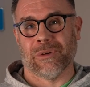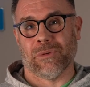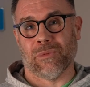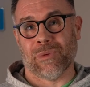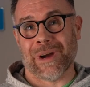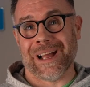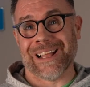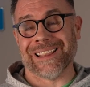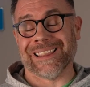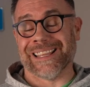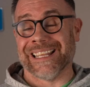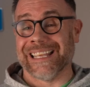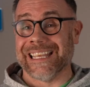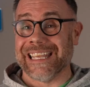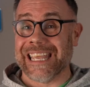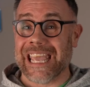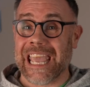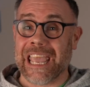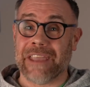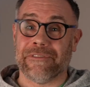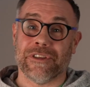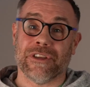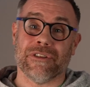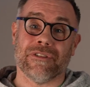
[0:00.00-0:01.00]
Well,
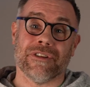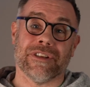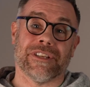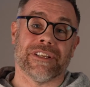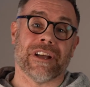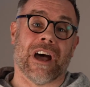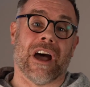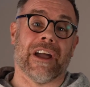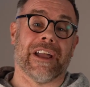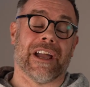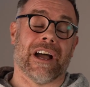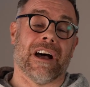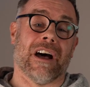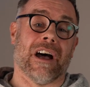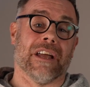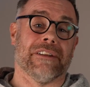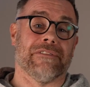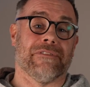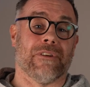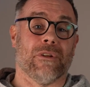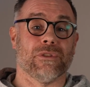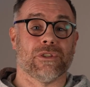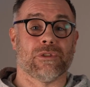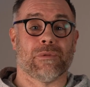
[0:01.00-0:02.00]
if you're a die-hard
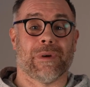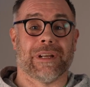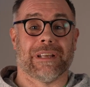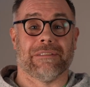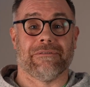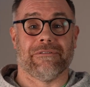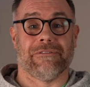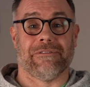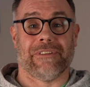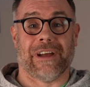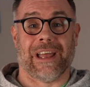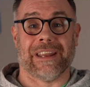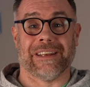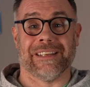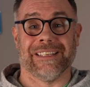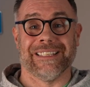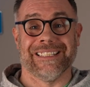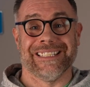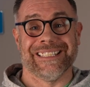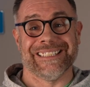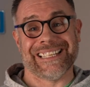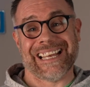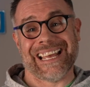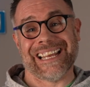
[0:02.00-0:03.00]
Volkswagen fan,
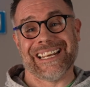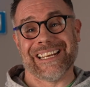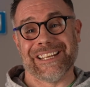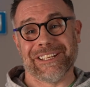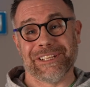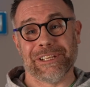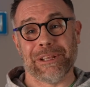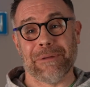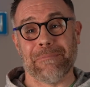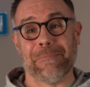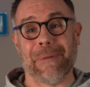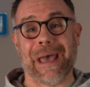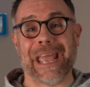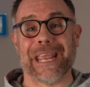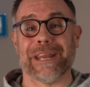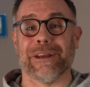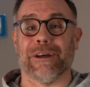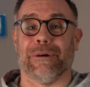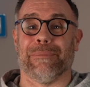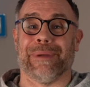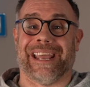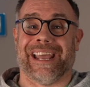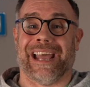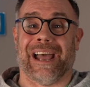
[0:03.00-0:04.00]
then you may
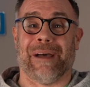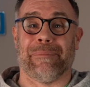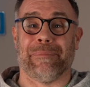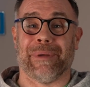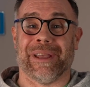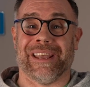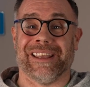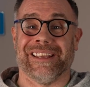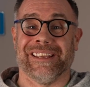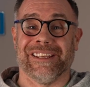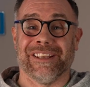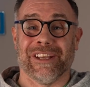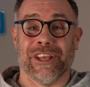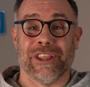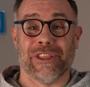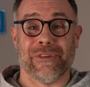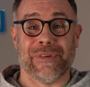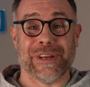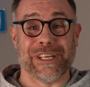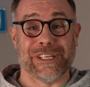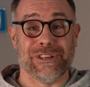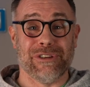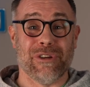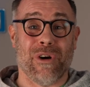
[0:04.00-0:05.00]
not be happy that
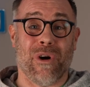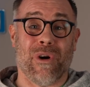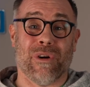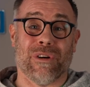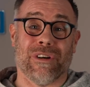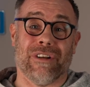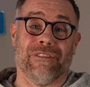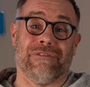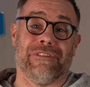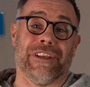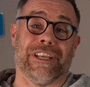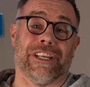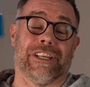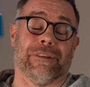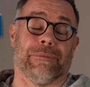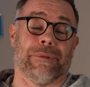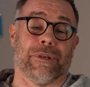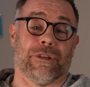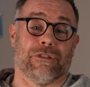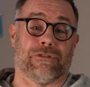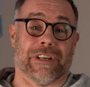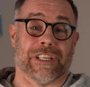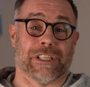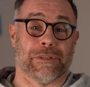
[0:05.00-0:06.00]
he's not a
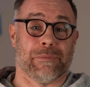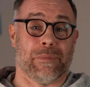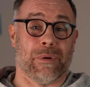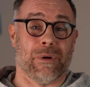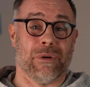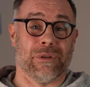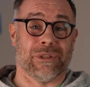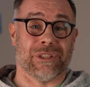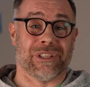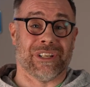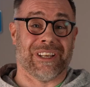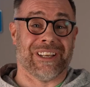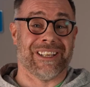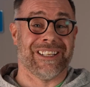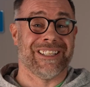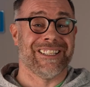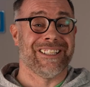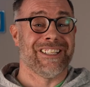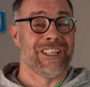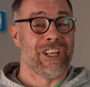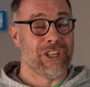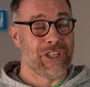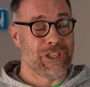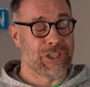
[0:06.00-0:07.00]
VW Transporter
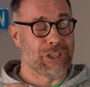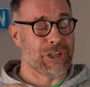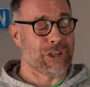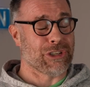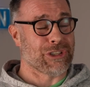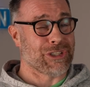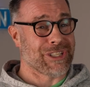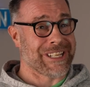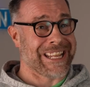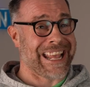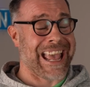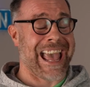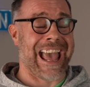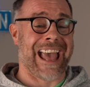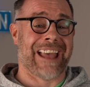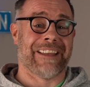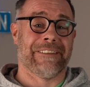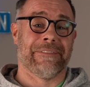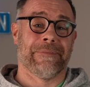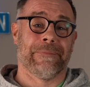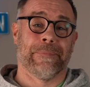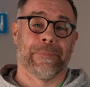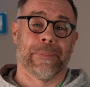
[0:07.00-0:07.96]
just yet.